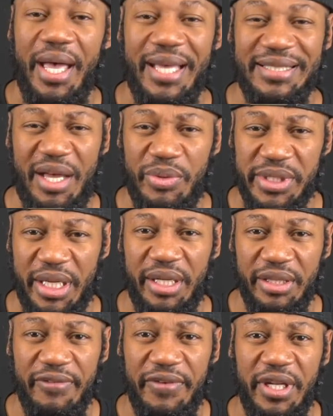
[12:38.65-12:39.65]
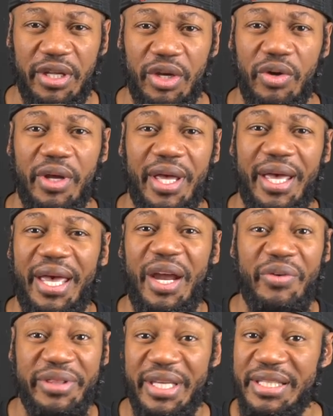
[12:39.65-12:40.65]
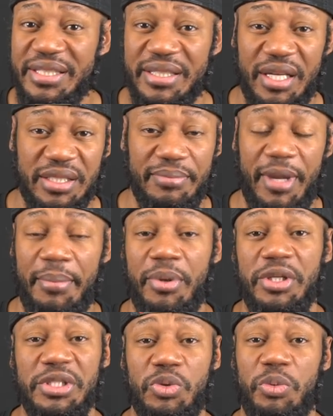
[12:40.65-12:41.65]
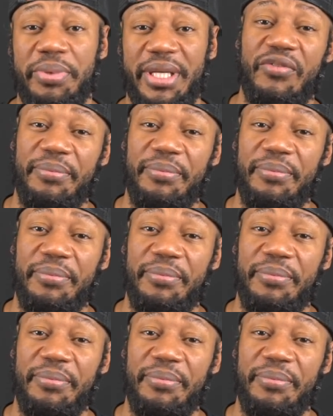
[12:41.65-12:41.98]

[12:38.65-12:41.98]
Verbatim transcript: As I was editing the video, Everything sucks in my personal opinion.